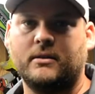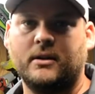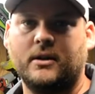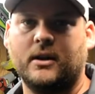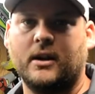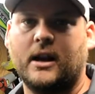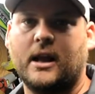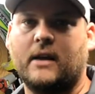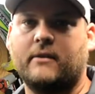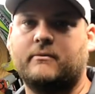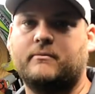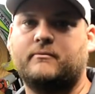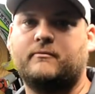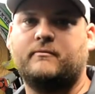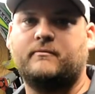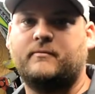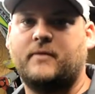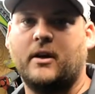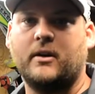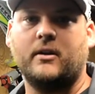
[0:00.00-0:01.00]
You're going to have
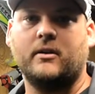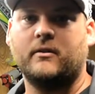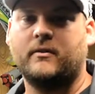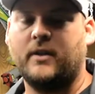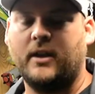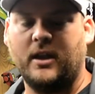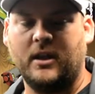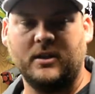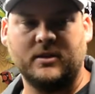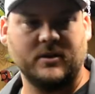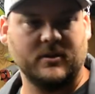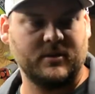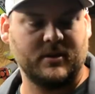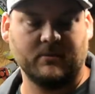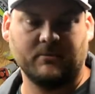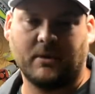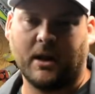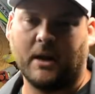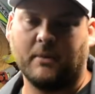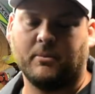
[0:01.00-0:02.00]
failure to feeds or
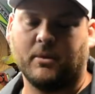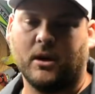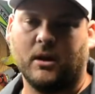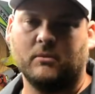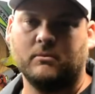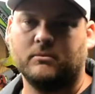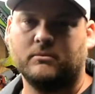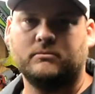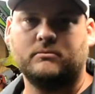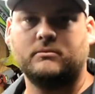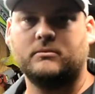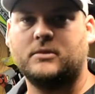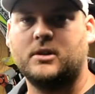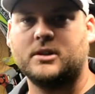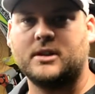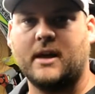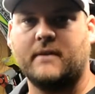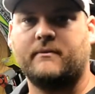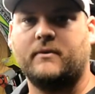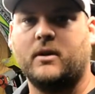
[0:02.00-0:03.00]
some kind of problem.
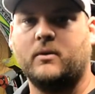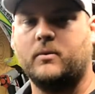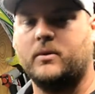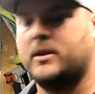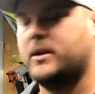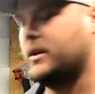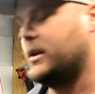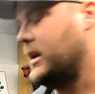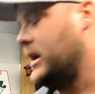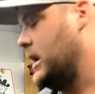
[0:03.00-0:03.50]
Just have fun with it.